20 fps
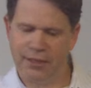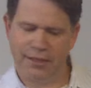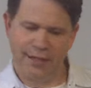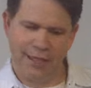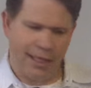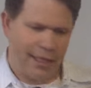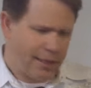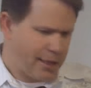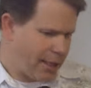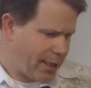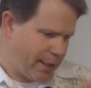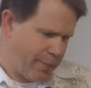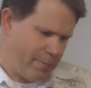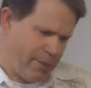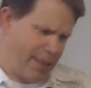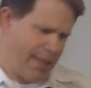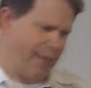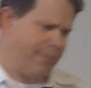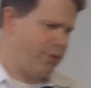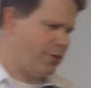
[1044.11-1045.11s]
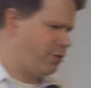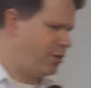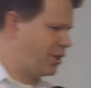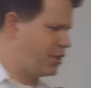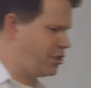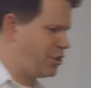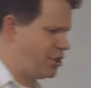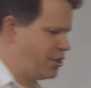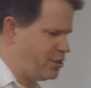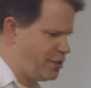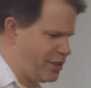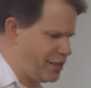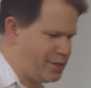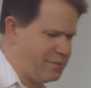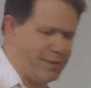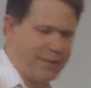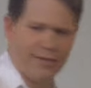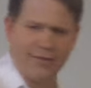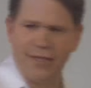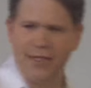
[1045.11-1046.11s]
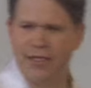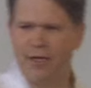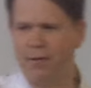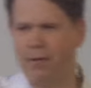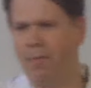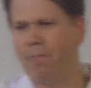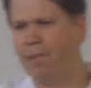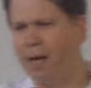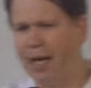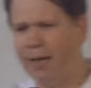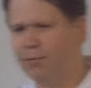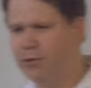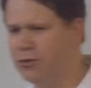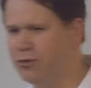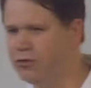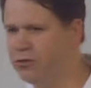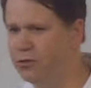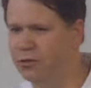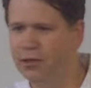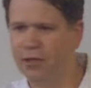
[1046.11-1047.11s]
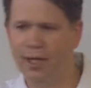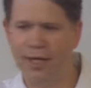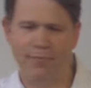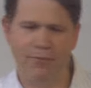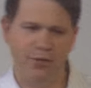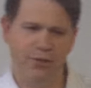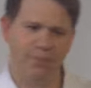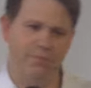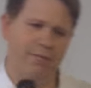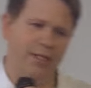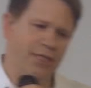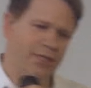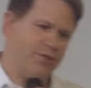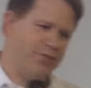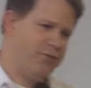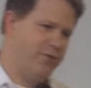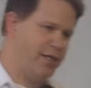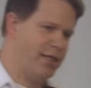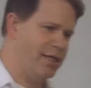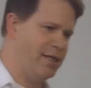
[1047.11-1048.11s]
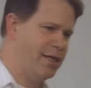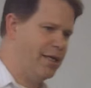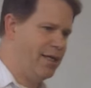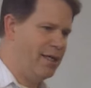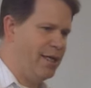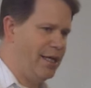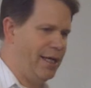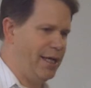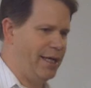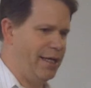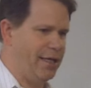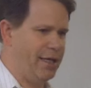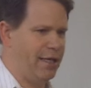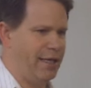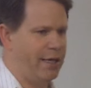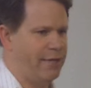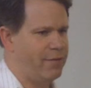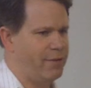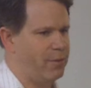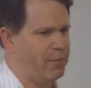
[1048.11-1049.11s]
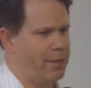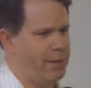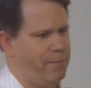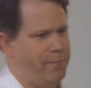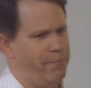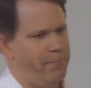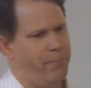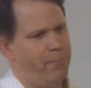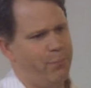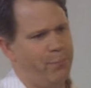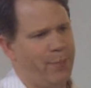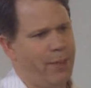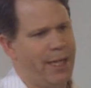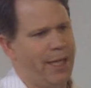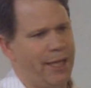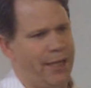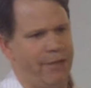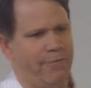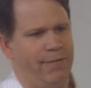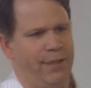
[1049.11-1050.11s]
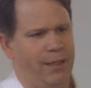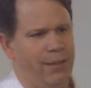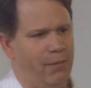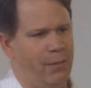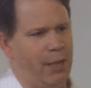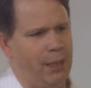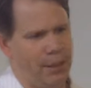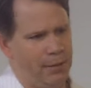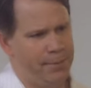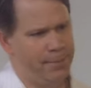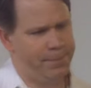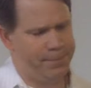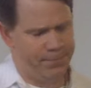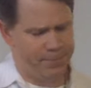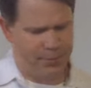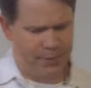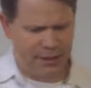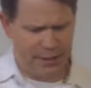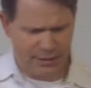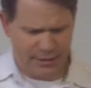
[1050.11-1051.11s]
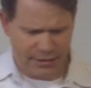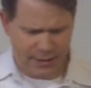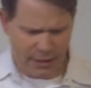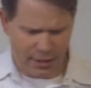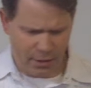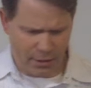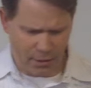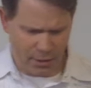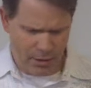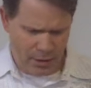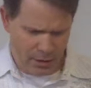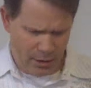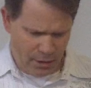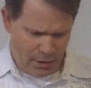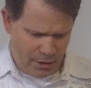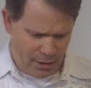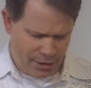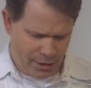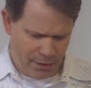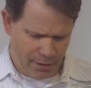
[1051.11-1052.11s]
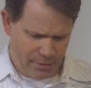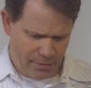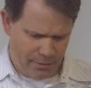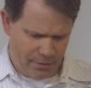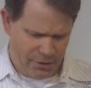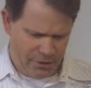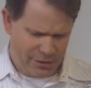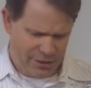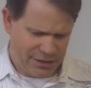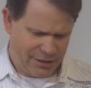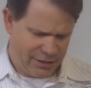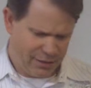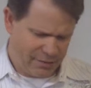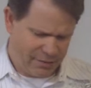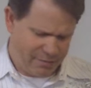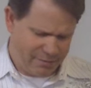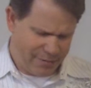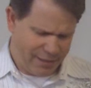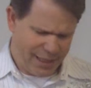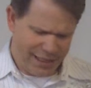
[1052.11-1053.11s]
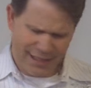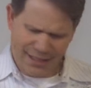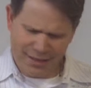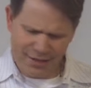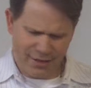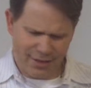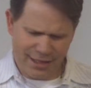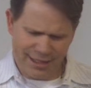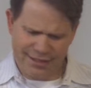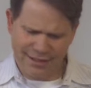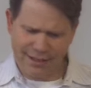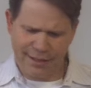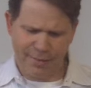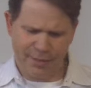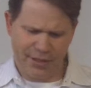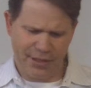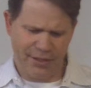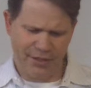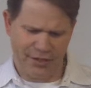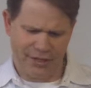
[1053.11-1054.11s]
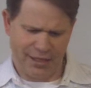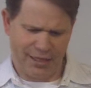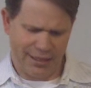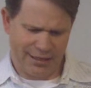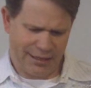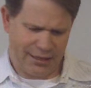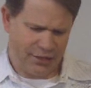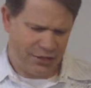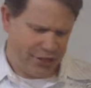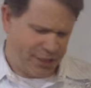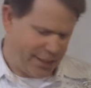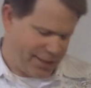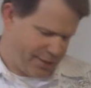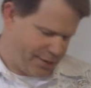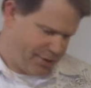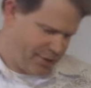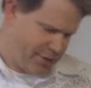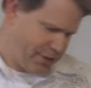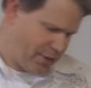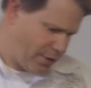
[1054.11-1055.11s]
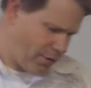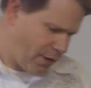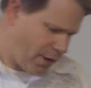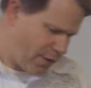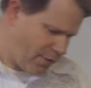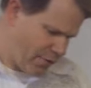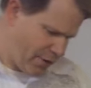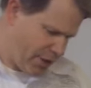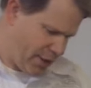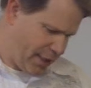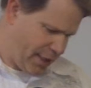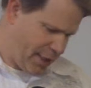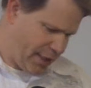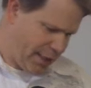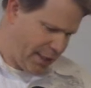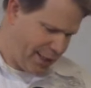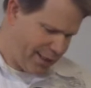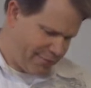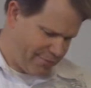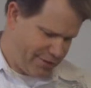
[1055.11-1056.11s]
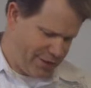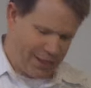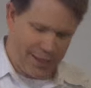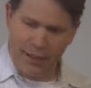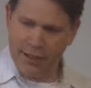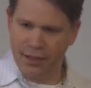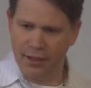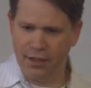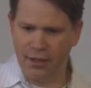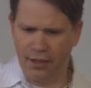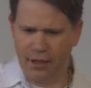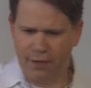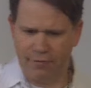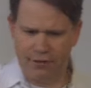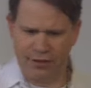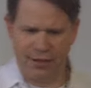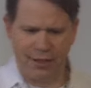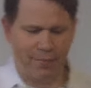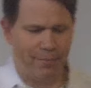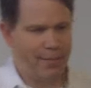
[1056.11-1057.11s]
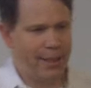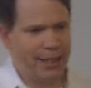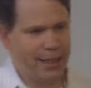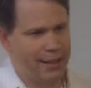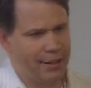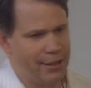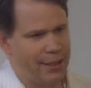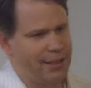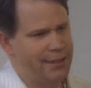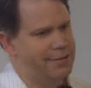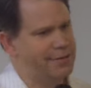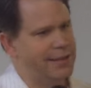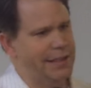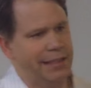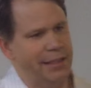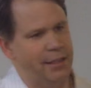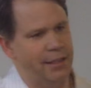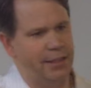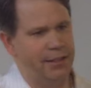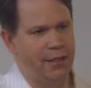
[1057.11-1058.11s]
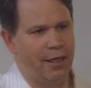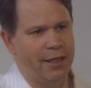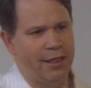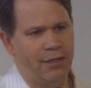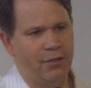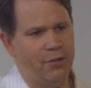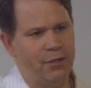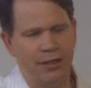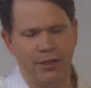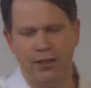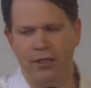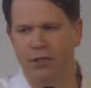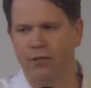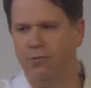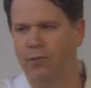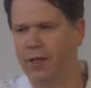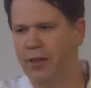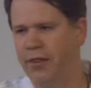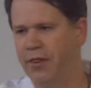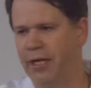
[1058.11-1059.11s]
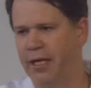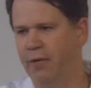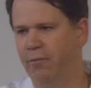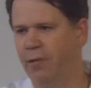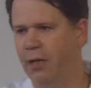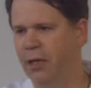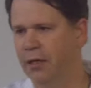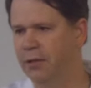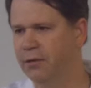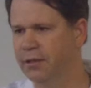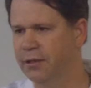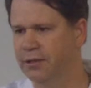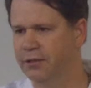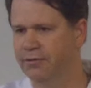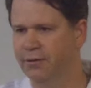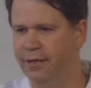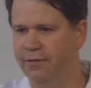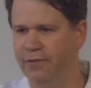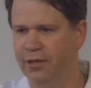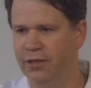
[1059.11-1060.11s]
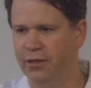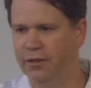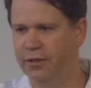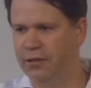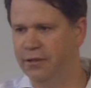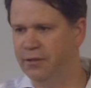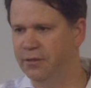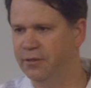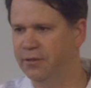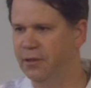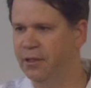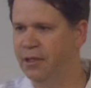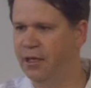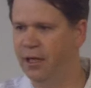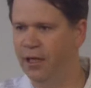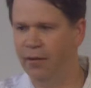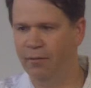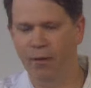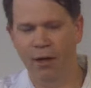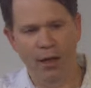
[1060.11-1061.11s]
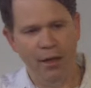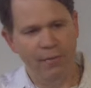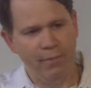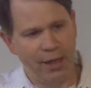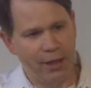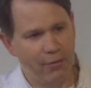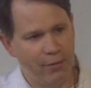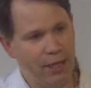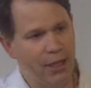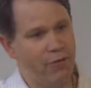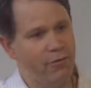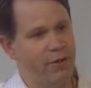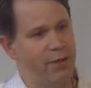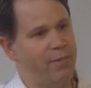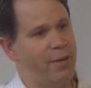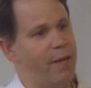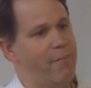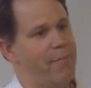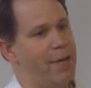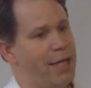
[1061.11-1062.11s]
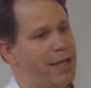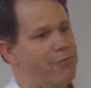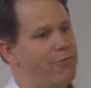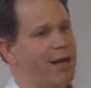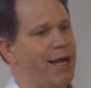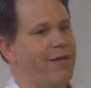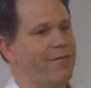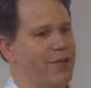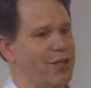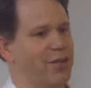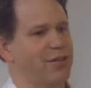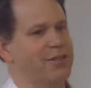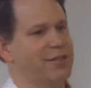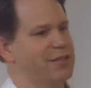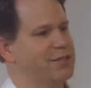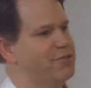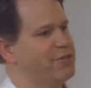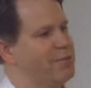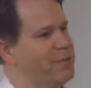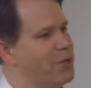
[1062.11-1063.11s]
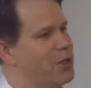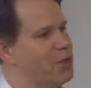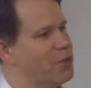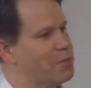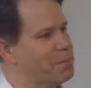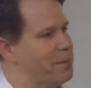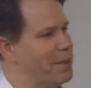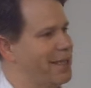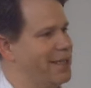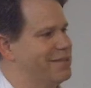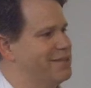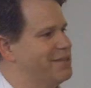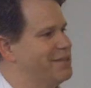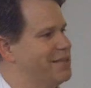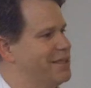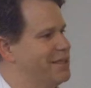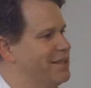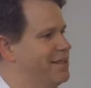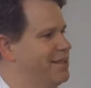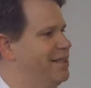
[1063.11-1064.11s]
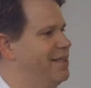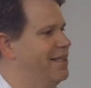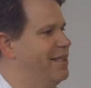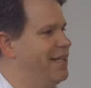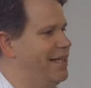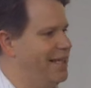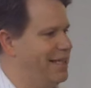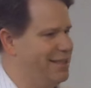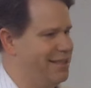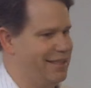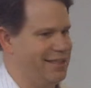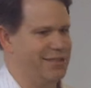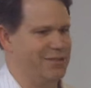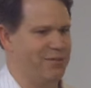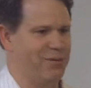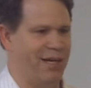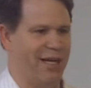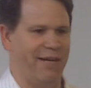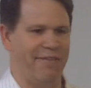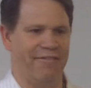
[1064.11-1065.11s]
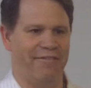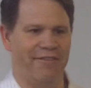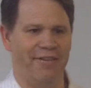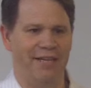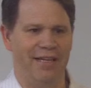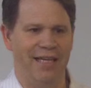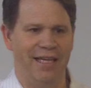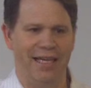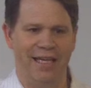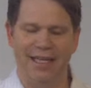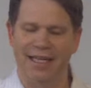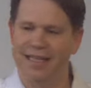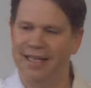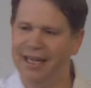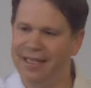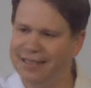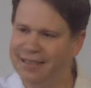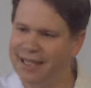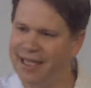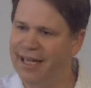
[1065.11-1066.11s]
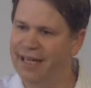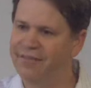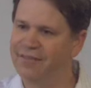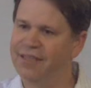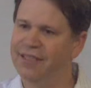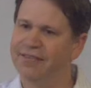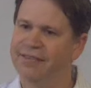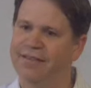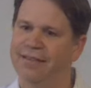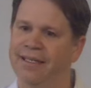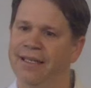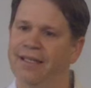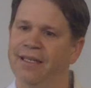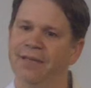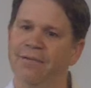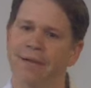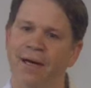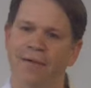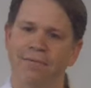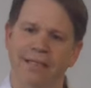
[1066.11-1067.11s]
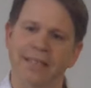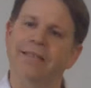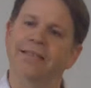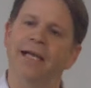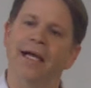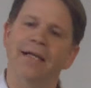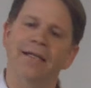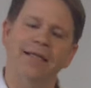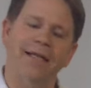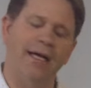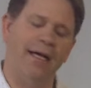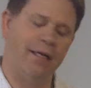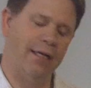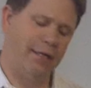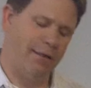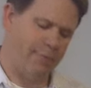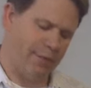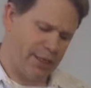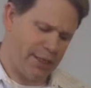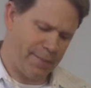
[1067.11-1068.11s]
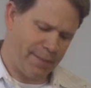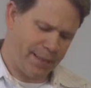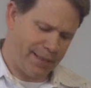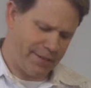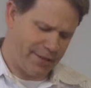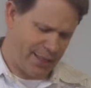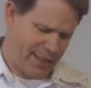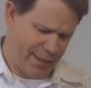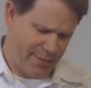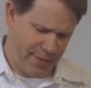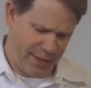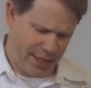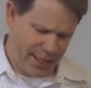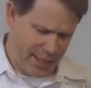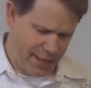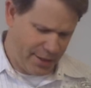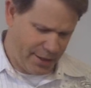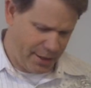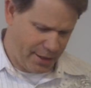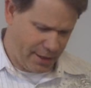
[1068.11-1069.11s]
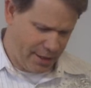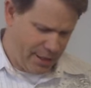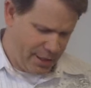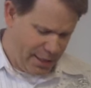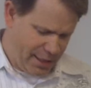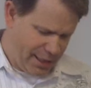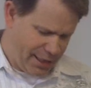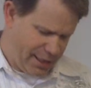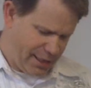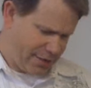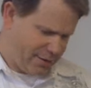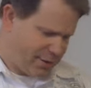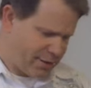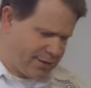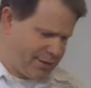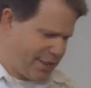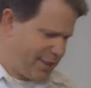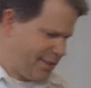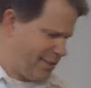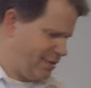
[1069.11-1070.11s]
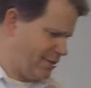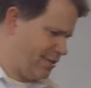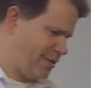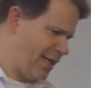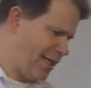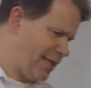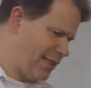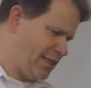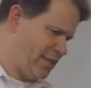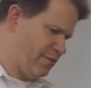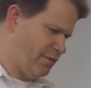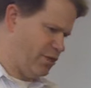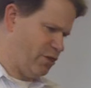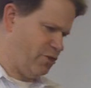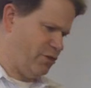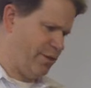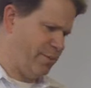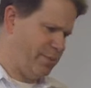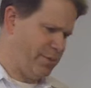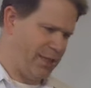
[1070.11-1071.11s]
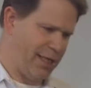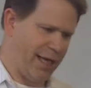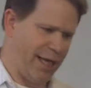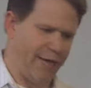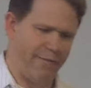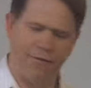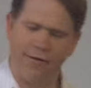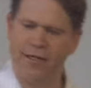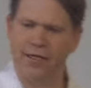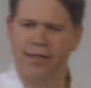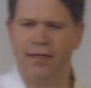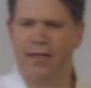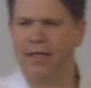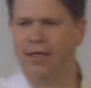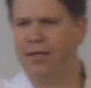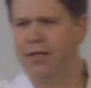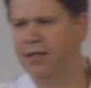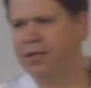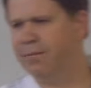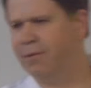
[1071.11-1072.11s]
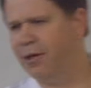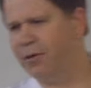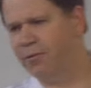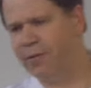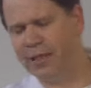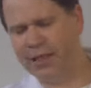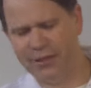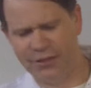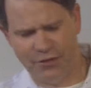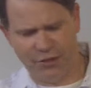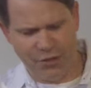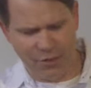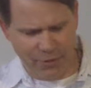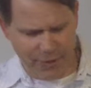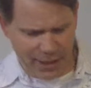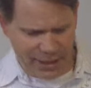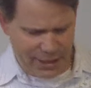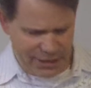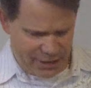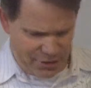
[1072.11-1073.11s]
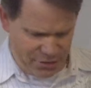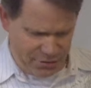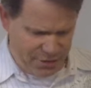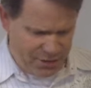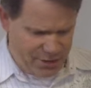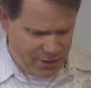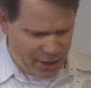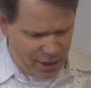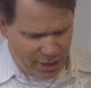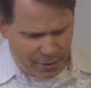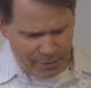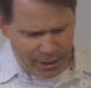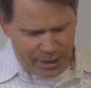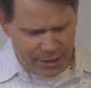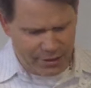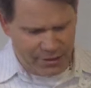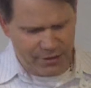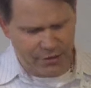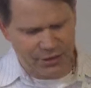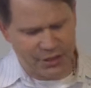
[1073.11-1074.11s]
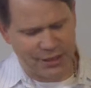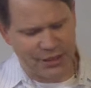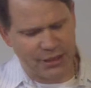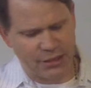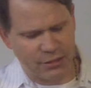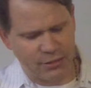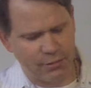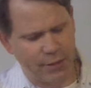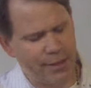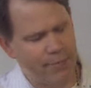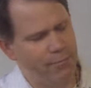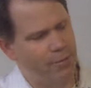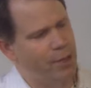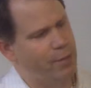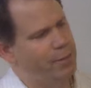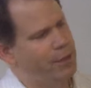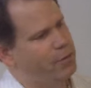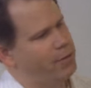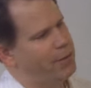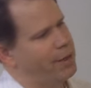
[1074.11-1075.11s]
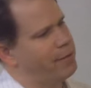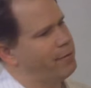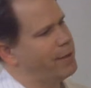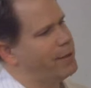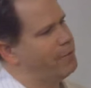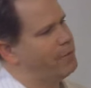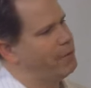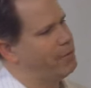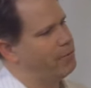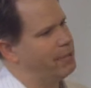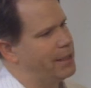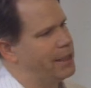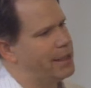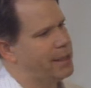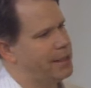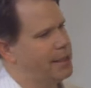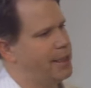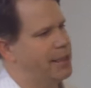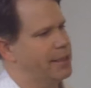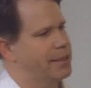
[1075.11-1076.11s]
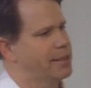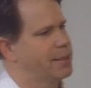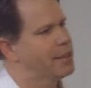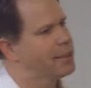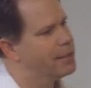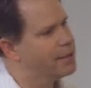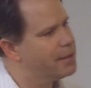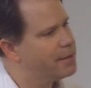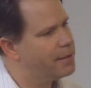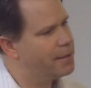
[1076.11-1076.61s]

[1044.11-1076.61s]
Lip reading: Because I became a Christian, 6 months later I'm in Bible school, I'm doing ministry, and I never went back very well. And so, just like in the last couple years, I got this chance to go over and have dinner. I was going to make a nice dinner. I can only cook one thing well, it's raviolis. But I went over and I made raviolis for my old pastor and his wife. And I got to have this dinner where we sat down and we spent time together. And I looked at his slides of his trip to Africa, and I heard about what he's doing in his retirement. And there was this sweet moment where we were reconnected.